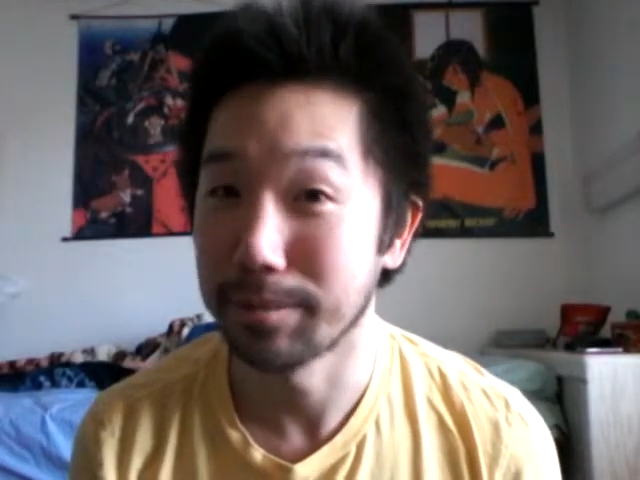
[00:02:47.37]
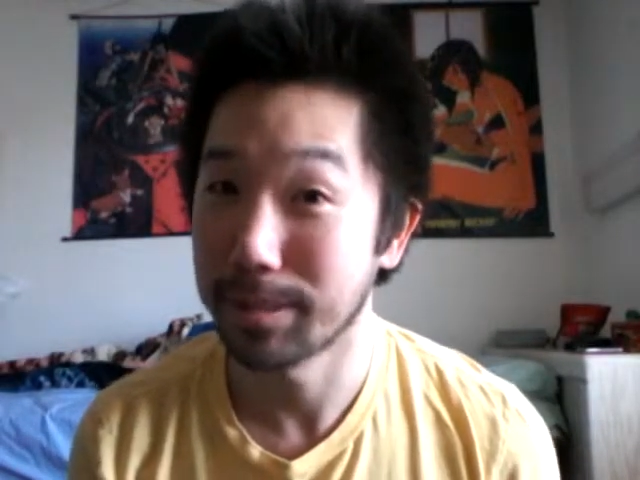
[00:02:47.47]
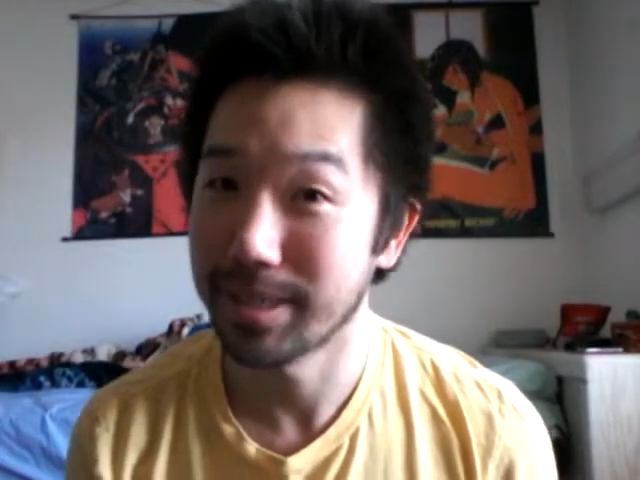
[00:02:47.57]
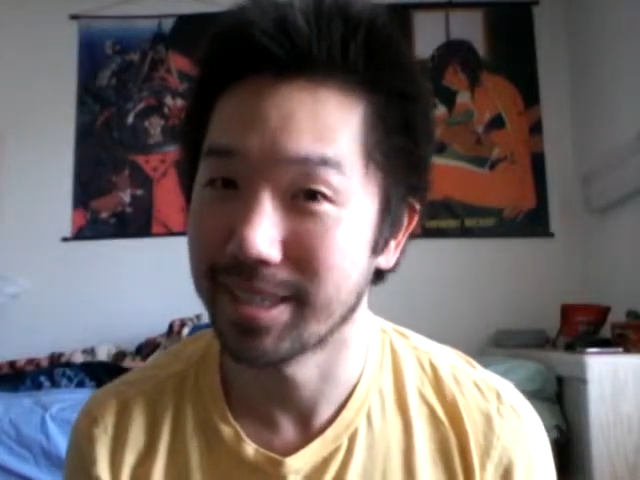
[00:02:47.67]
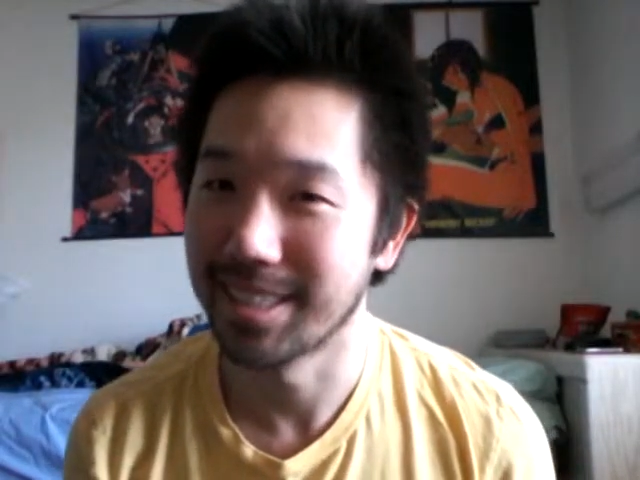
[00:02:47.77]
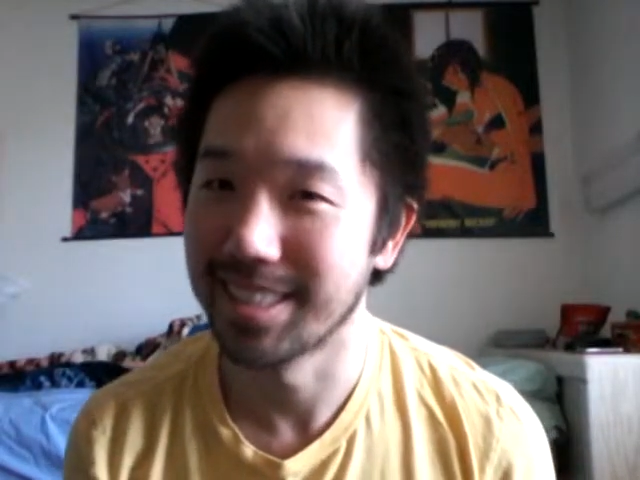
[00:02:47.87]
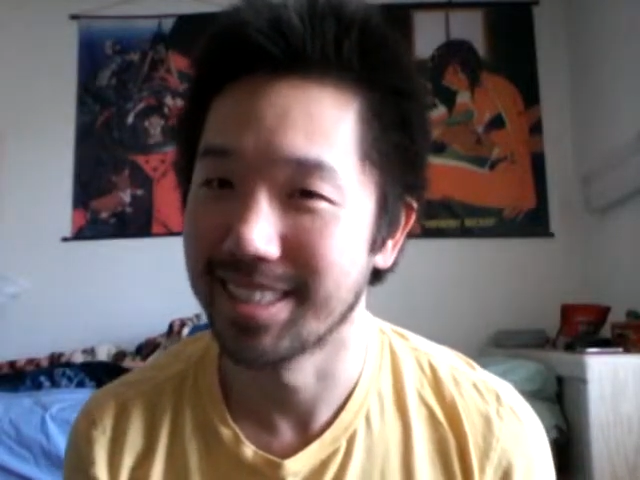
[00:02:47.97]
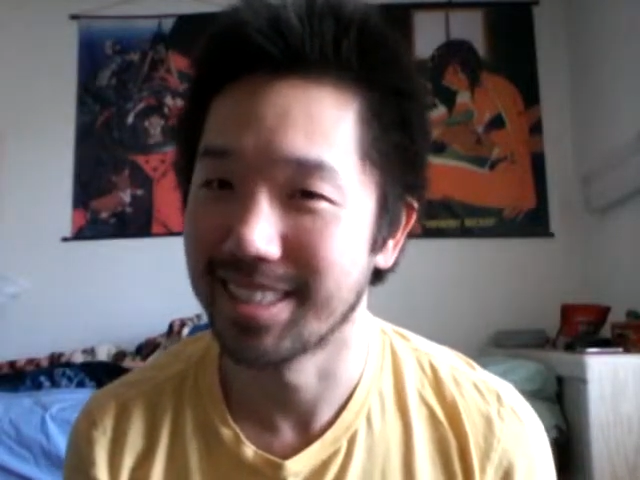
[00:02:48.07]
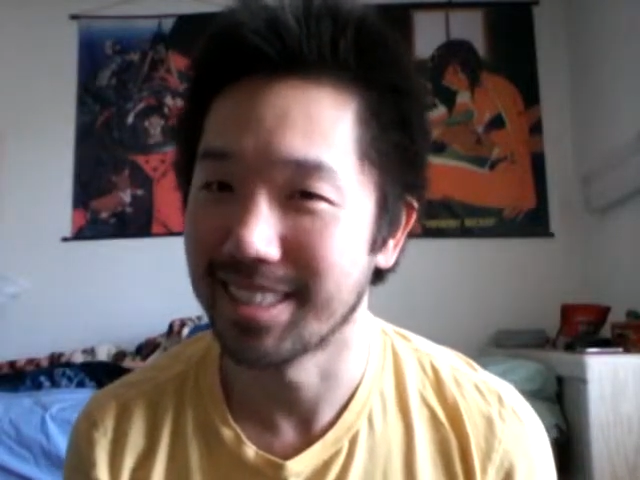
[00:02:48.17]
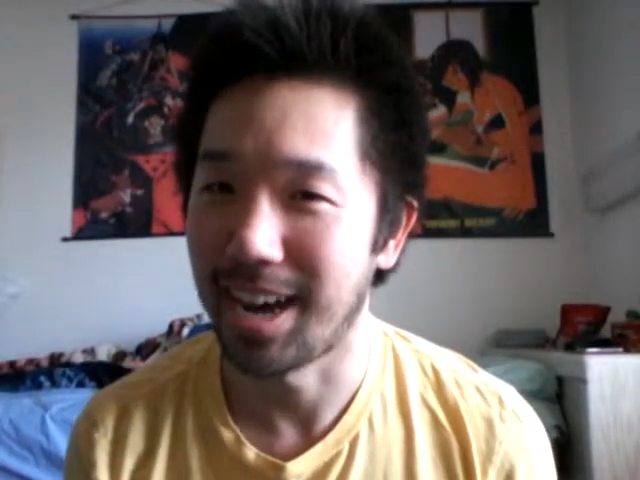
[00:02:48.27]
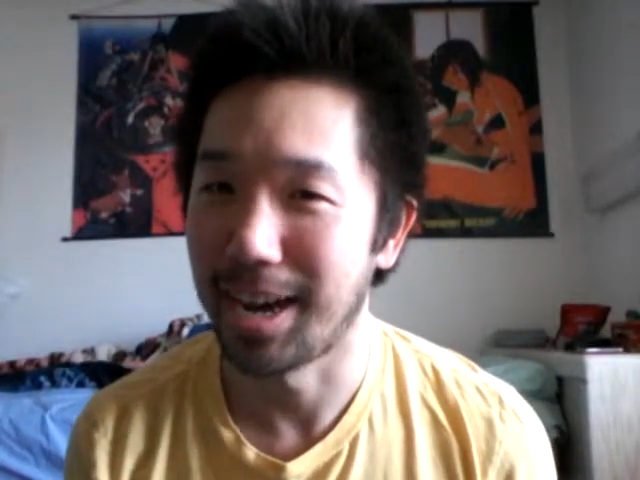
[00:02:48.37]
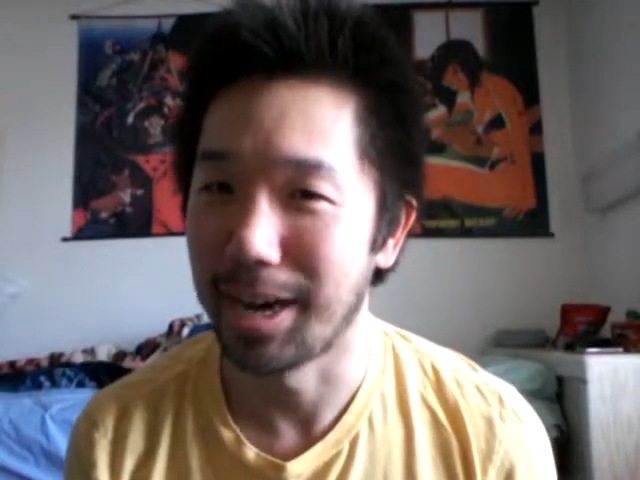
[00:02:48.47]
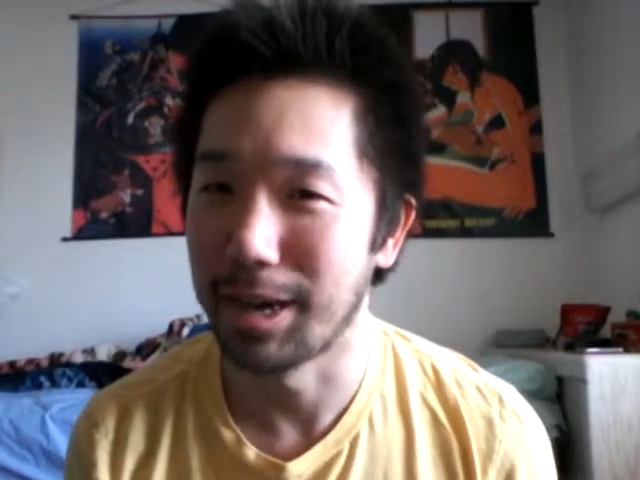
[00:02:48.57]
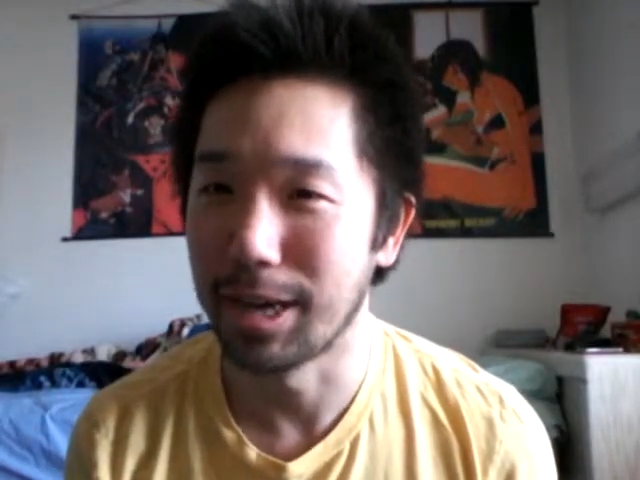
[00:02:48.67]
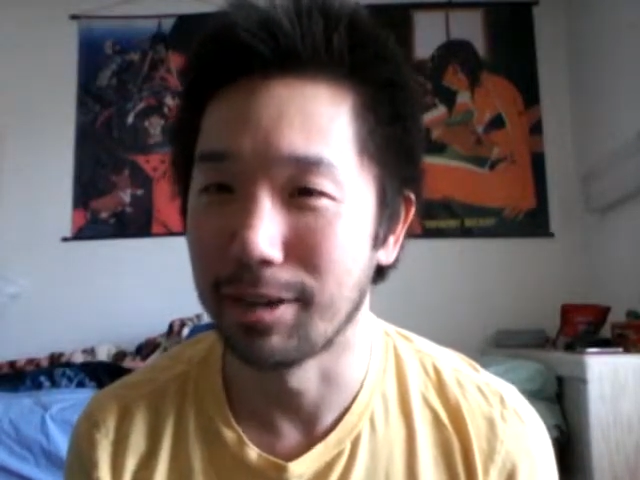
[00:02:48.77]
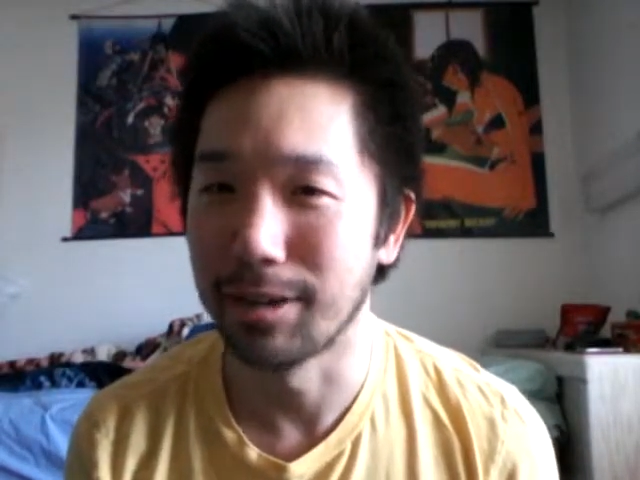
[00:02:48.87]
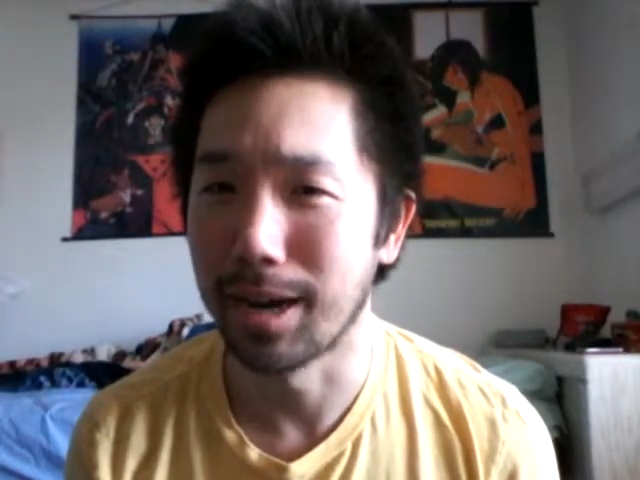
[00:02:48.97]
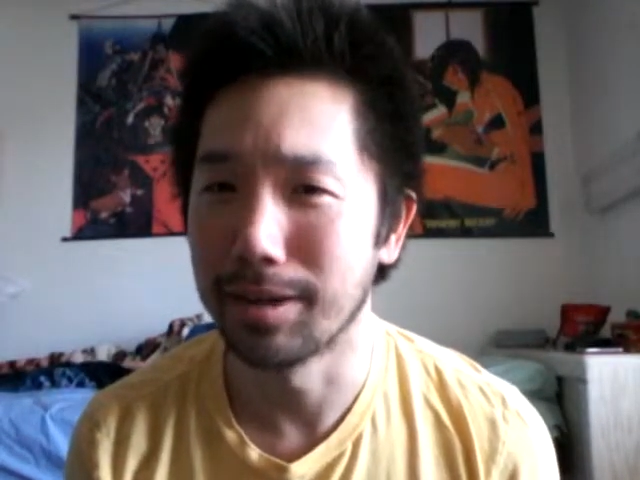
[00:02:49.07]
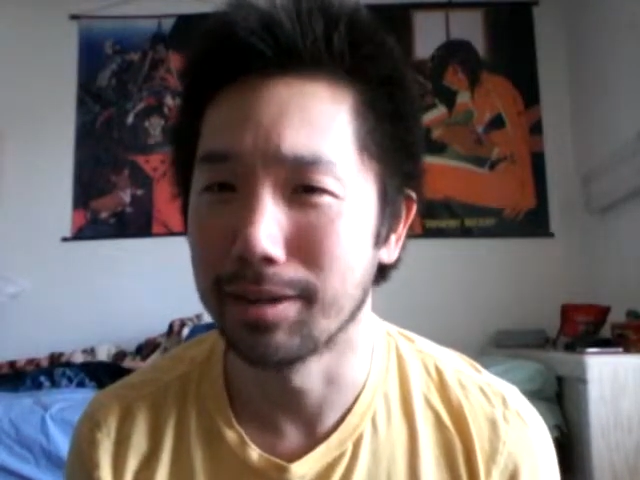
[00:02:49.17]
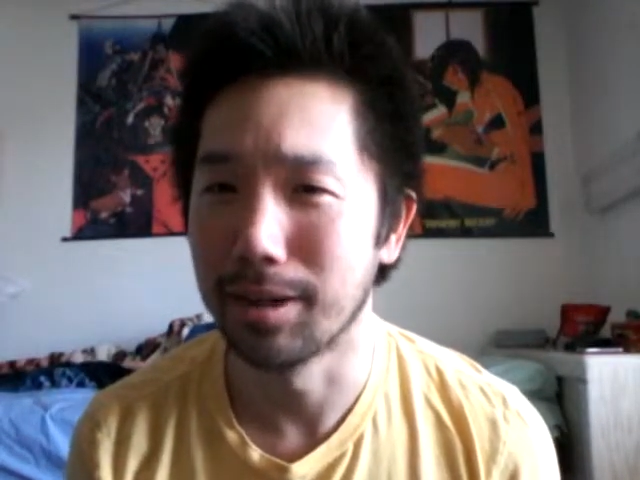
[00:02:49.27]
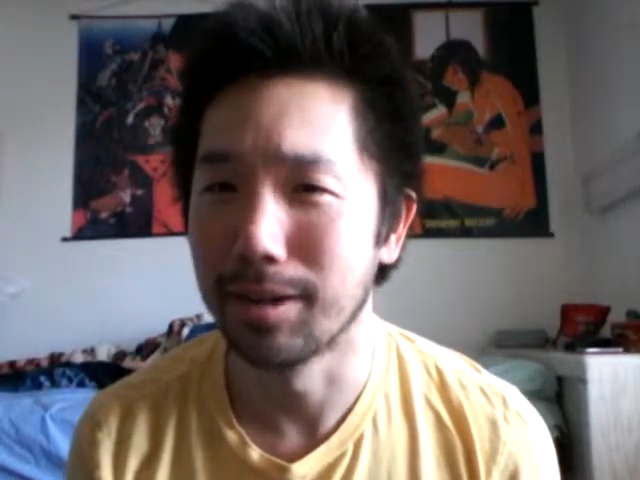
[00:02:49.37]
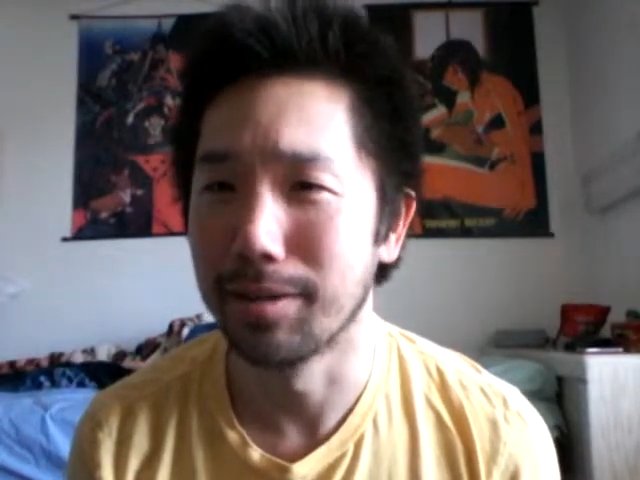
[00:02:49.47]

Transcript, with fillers: experience. I I don't.